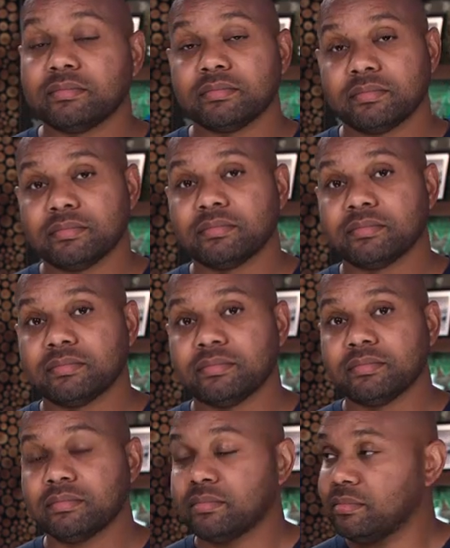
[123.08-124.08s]

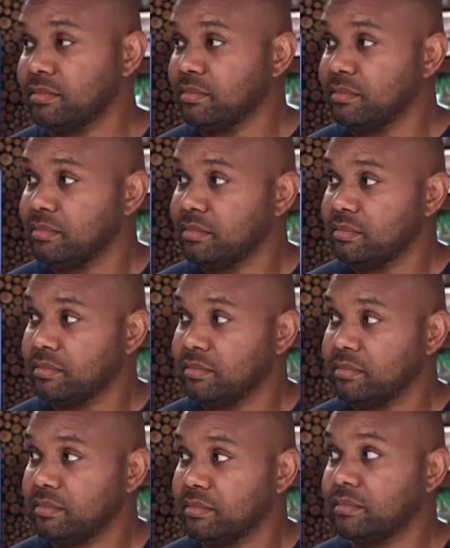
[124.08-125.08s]

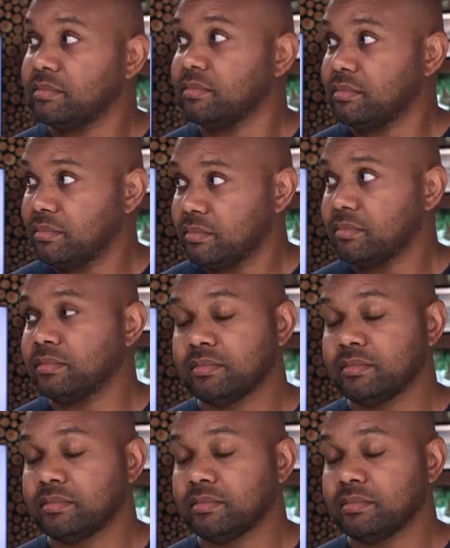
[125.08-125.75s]
(not speaking)